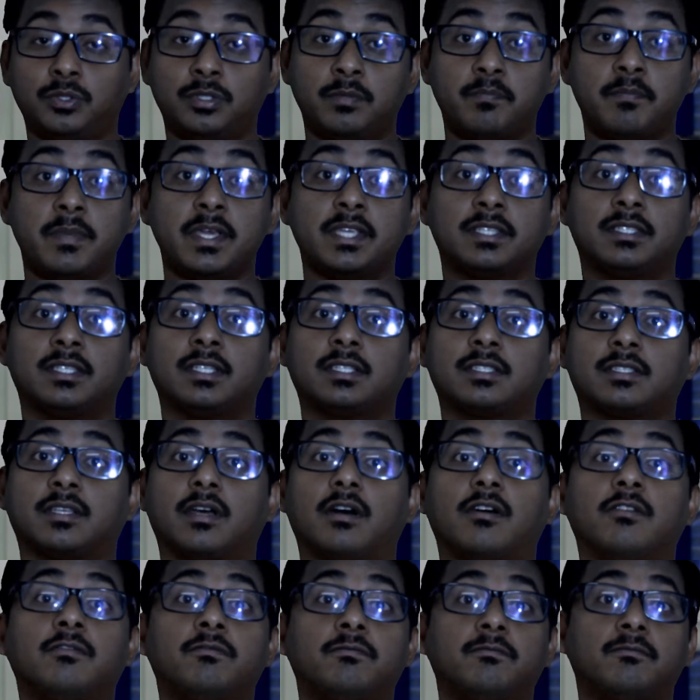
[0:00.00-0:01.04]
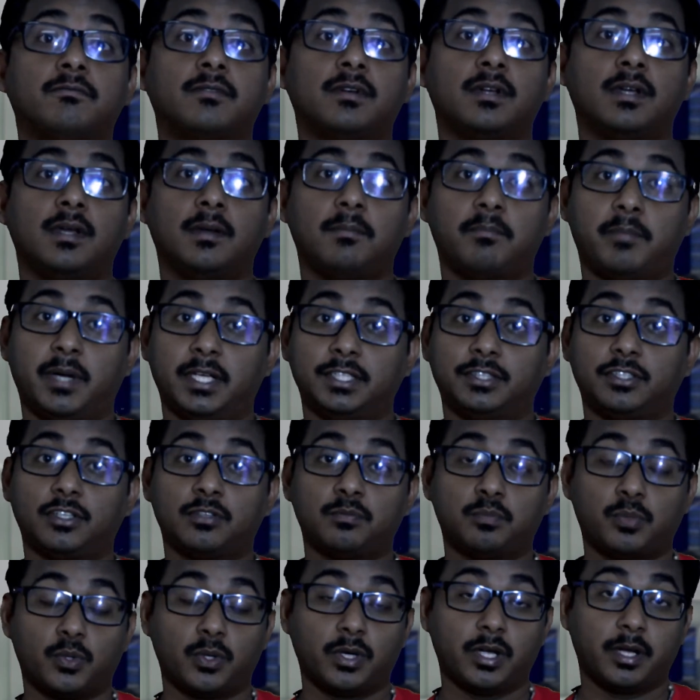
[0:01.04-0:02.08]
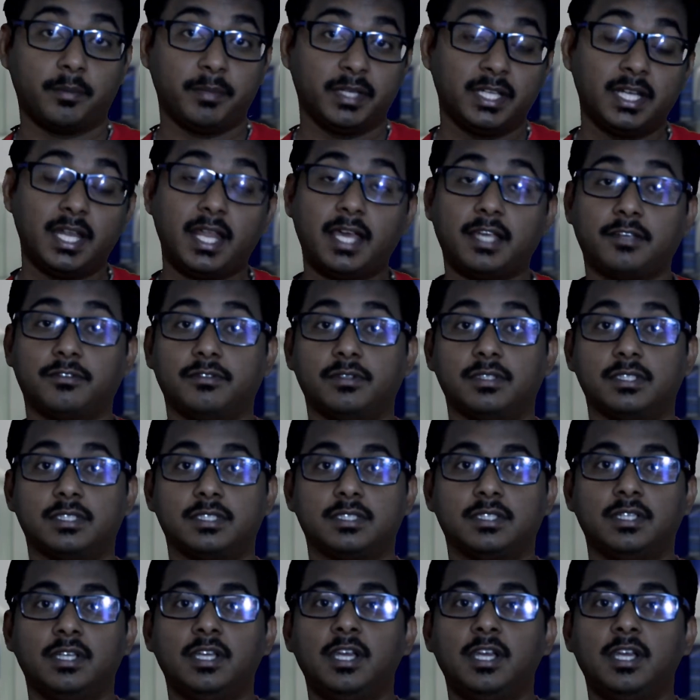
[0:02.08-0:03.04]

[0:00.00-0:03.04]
basics of Python programming language.